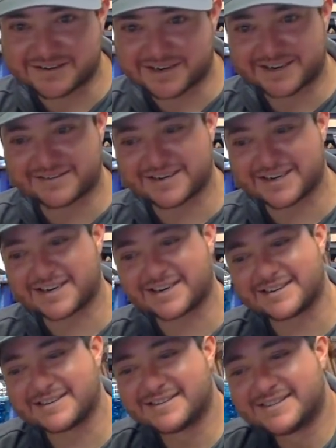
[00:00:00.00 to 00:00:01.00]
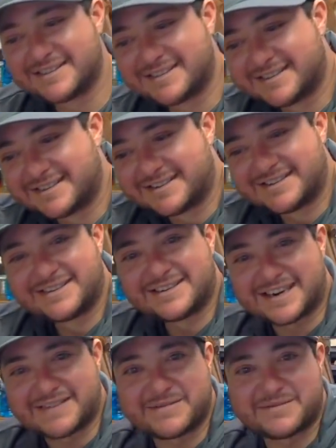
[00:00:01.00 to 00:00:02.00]
herring yet.
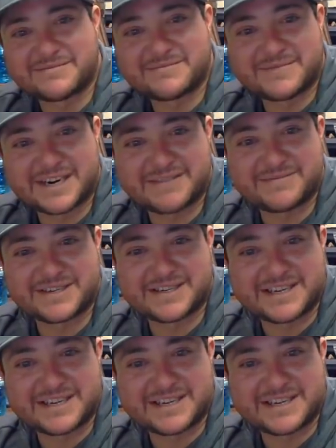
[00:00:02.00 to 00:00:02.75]
I've been